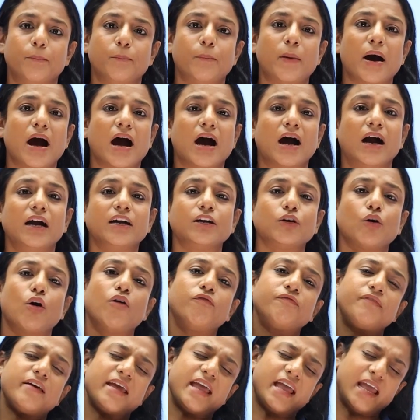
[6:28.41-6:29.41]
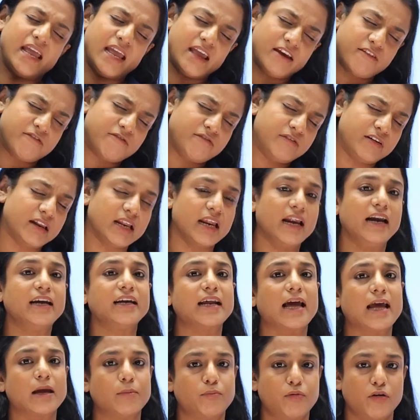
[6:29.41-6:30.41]
part of every
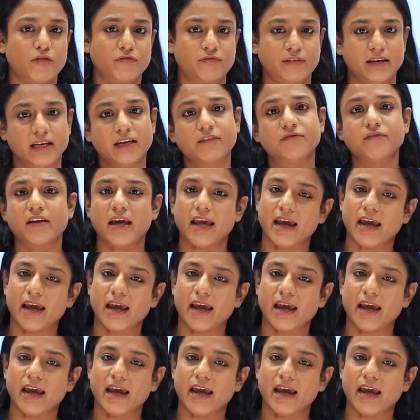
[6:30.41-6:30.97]
type of leaf.